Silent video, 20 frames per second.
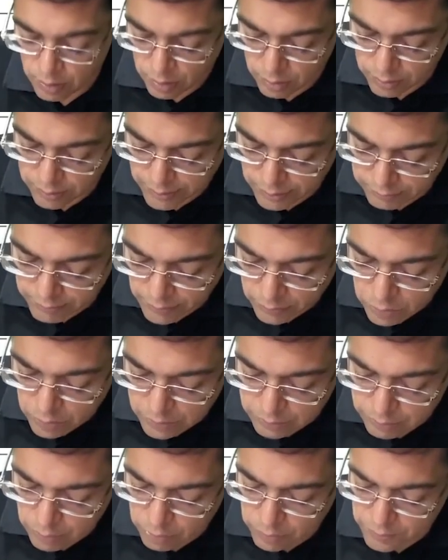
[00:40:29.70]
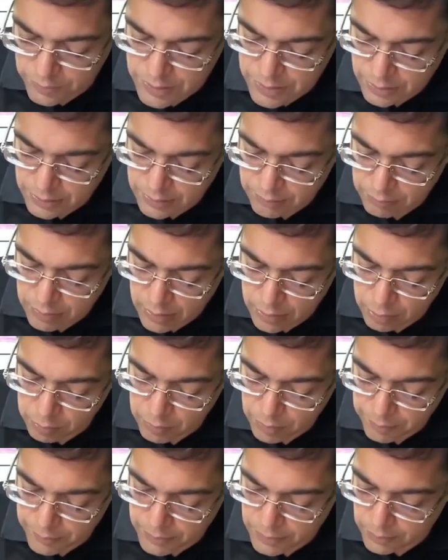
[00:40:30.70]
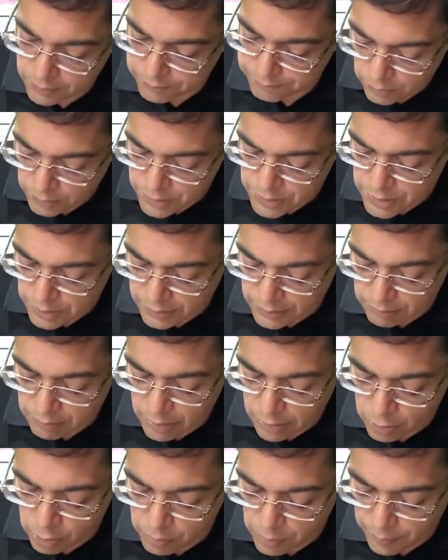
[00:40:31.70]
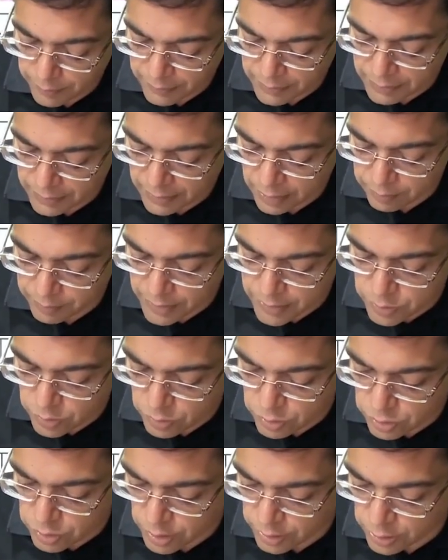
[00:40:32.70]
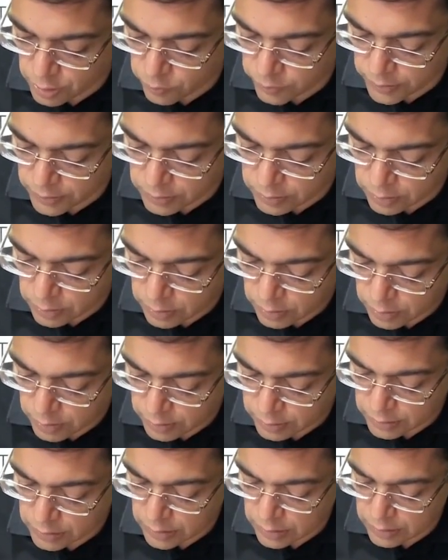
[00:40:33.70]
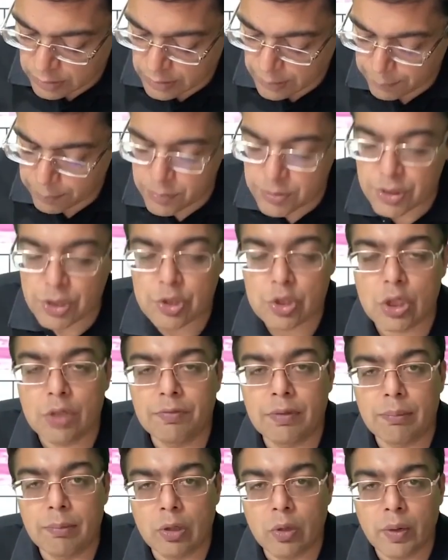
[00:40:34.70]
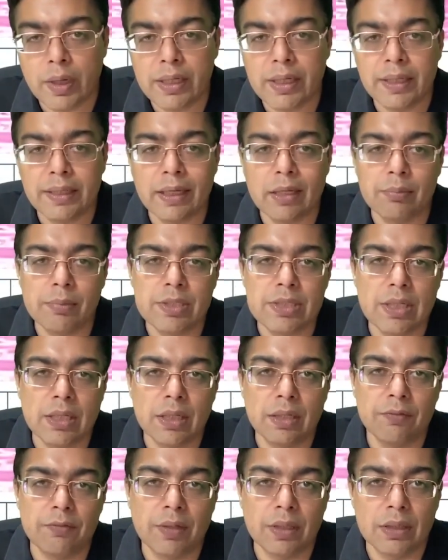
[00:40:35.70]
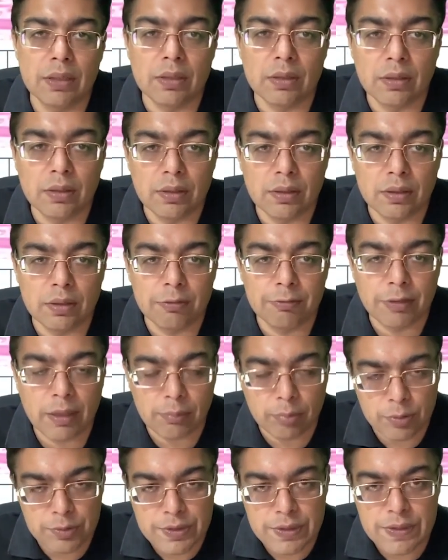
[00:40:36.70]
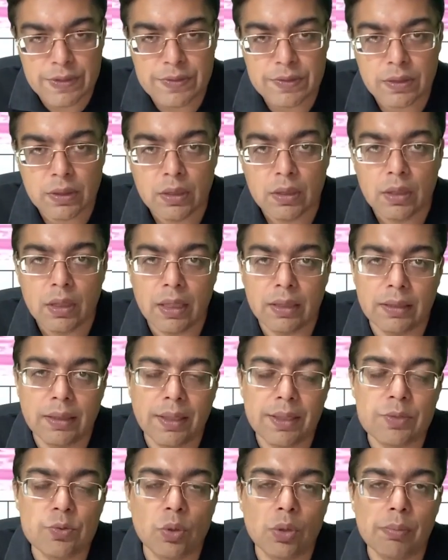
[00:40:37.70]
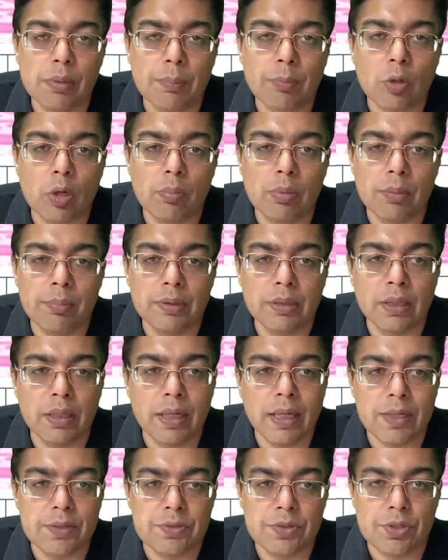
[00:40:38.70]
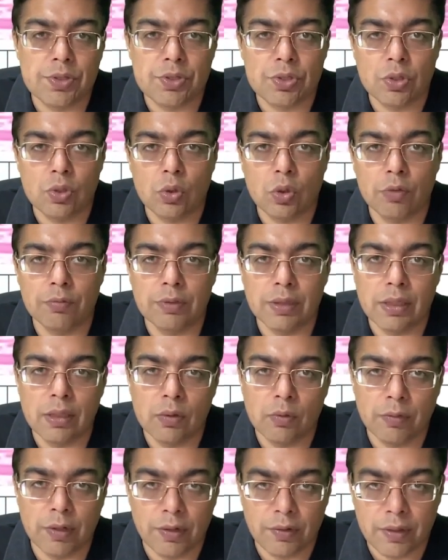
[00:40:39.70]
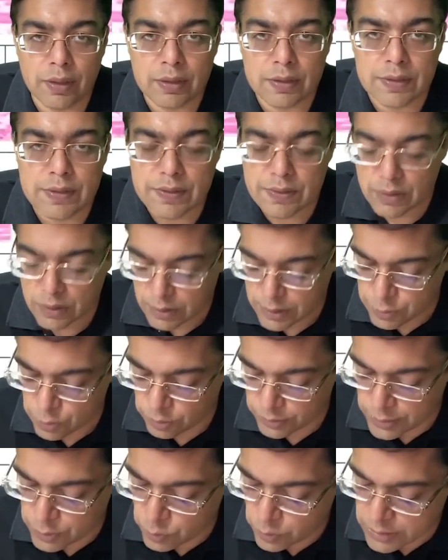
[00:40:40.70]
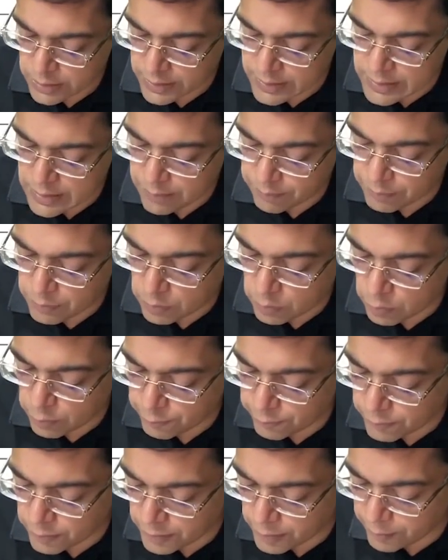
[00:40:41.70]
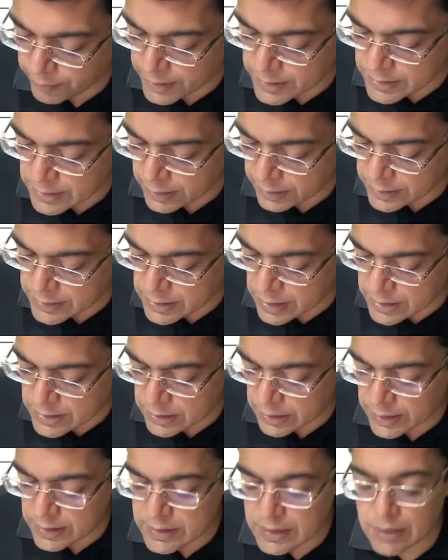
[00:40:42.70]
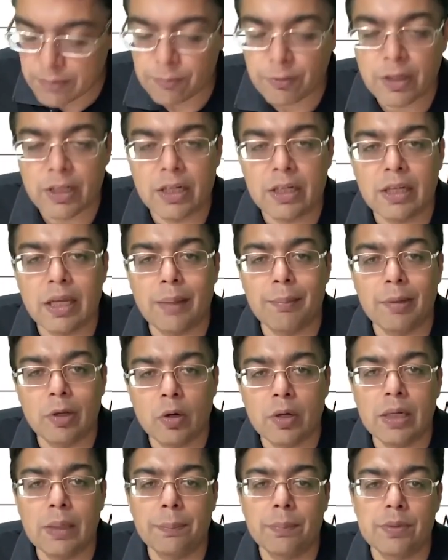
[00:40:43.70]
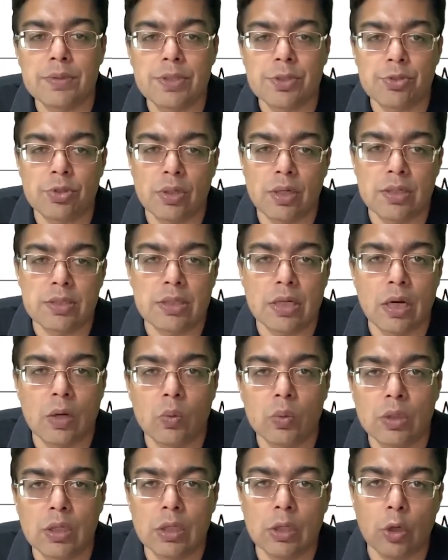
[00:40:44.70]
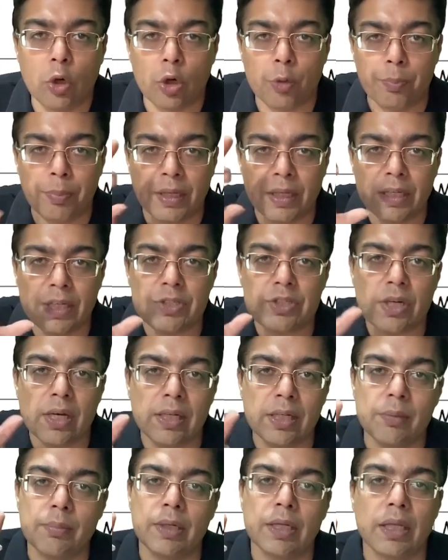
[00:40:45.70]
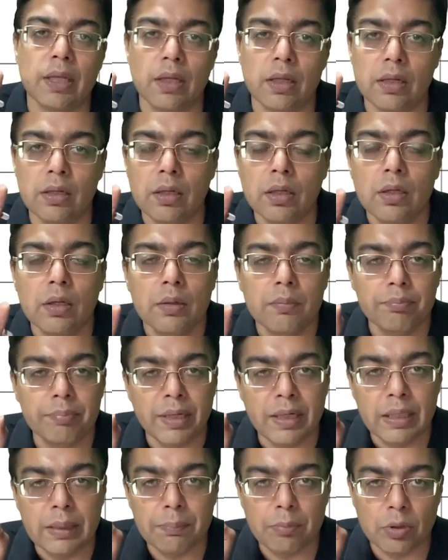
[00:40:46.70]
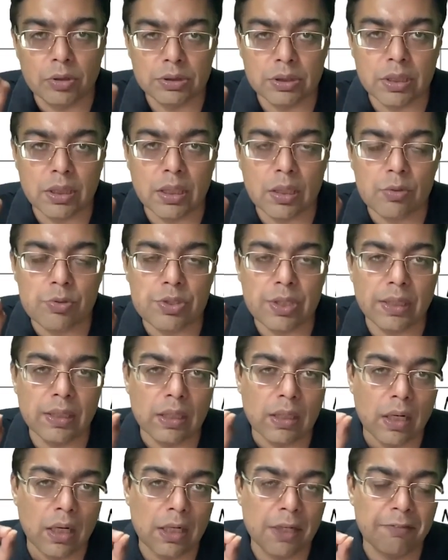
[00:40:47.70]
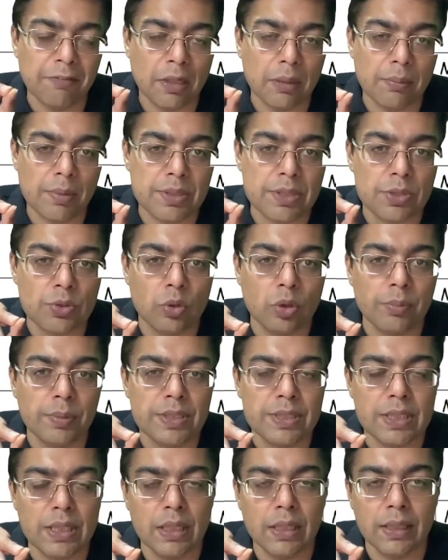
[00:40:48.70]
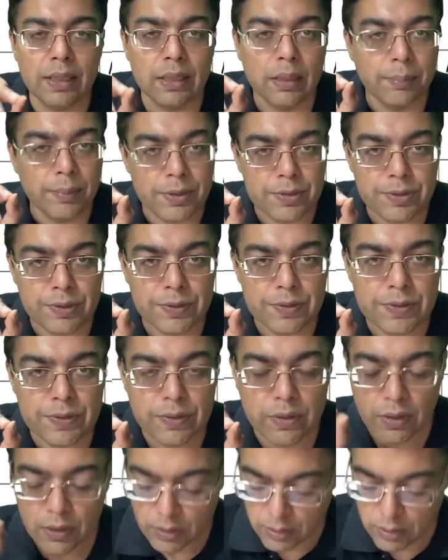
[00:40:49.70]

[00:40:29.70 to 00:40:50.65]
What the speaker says: Then we are talking about restrictive cardiomyopathy. Restrictive cardiomyopathy can be associated with the deposition of amyloid. It can be seen with fibrosis, and there is going to be a problem in the relaxation of the ventricles. So this was an example of an image that is asked in the exam wherein amyloid deposition around the or pinkish hyaline material being deposited outside the cardiac fibers is going to be seen in the patients.